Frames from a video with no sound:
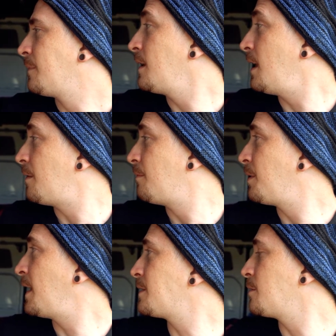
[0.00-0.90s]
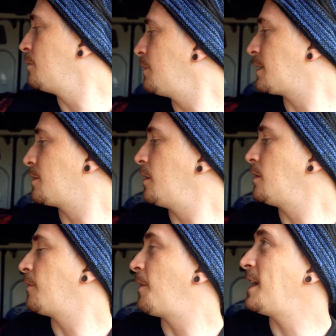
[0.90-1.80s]
Yeah, but that's all
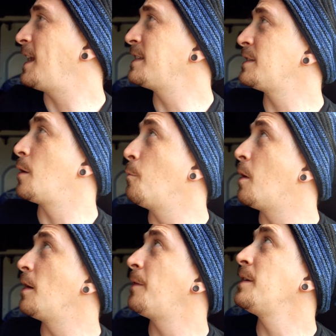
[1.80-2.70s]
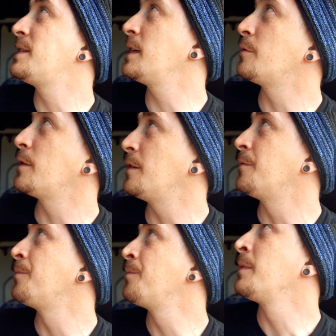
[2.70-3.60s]
good. The van has its own Wi-Fi signal now,
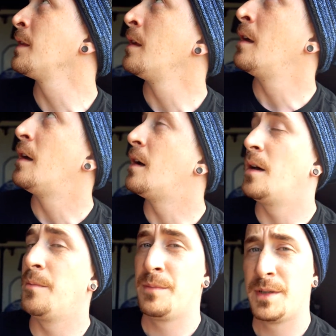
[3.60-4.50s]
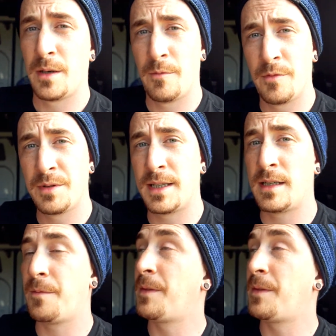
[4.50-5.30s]
so we're all set up for